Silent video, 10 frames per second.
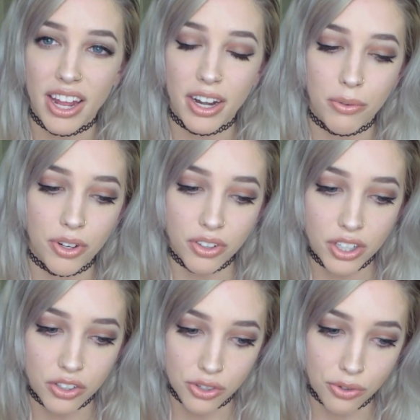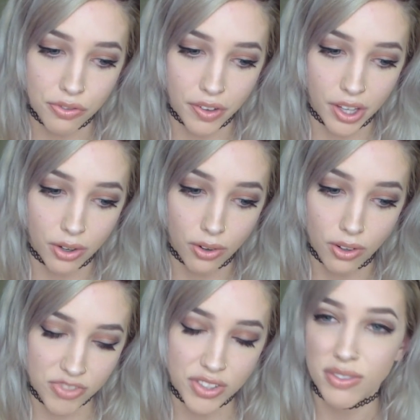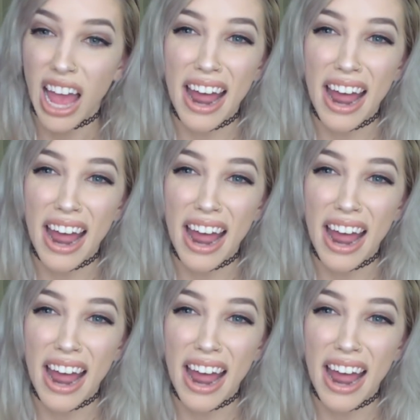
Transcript: and I really do feel just